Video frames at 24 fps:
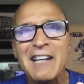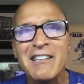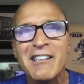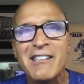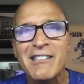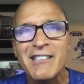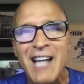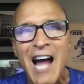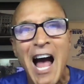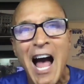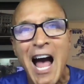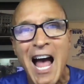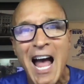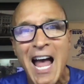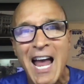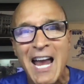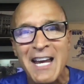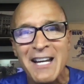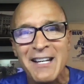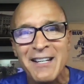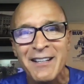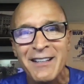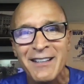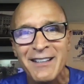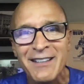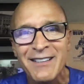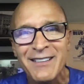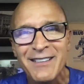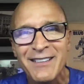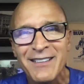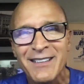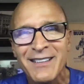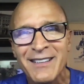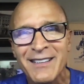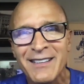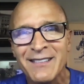side
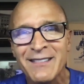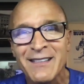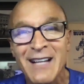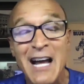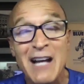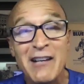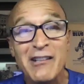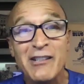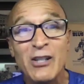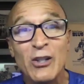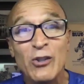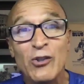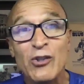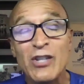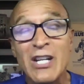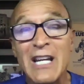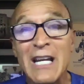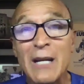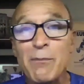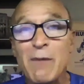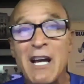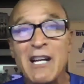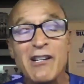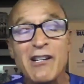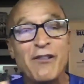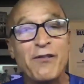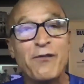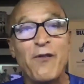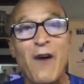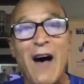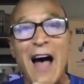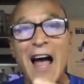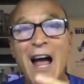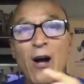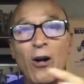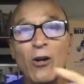as their teammates
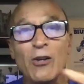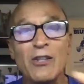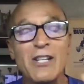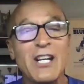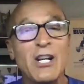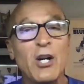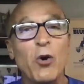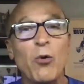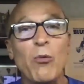filed in